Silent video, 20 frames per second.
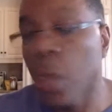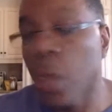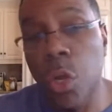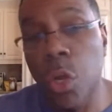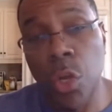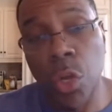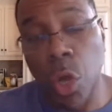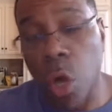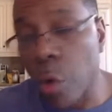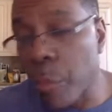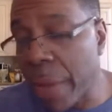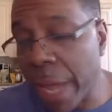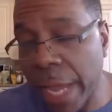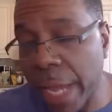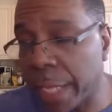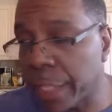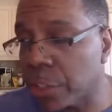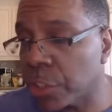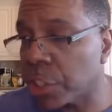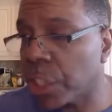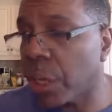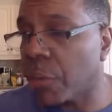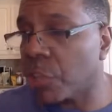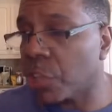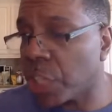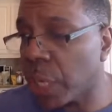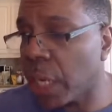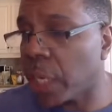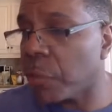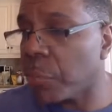No man shall
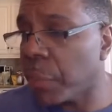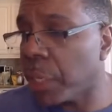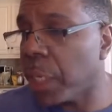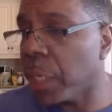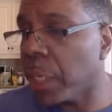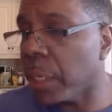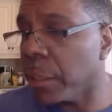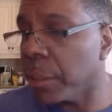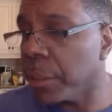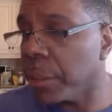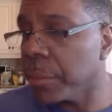take me